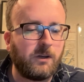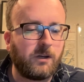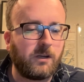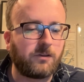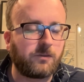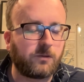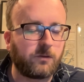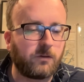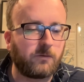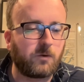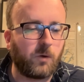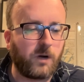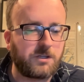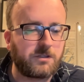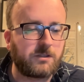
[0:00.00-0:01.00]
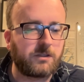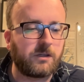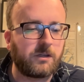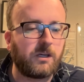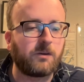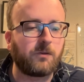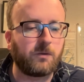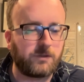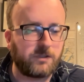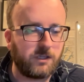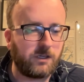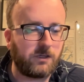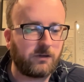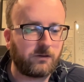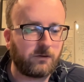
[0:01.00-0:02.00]
and sort of question and
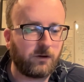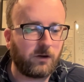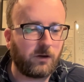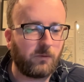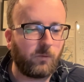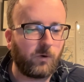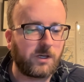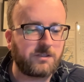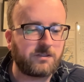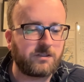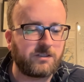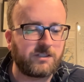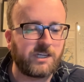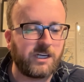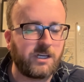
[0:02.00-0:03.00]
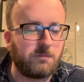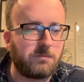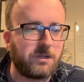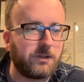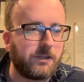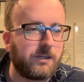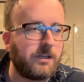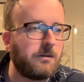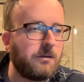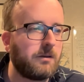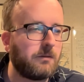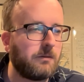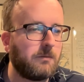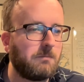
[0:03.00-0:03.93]
critique what sustainability